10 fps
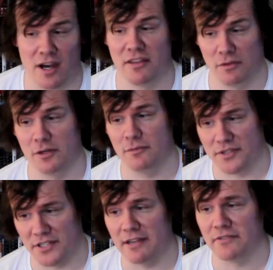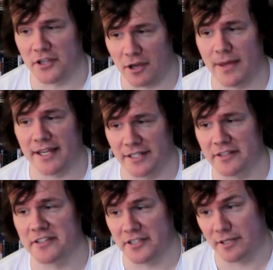I thought it was safe to go back
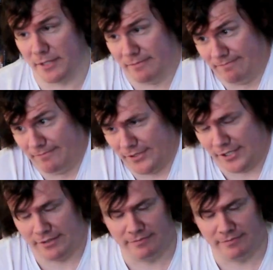into the cinema. So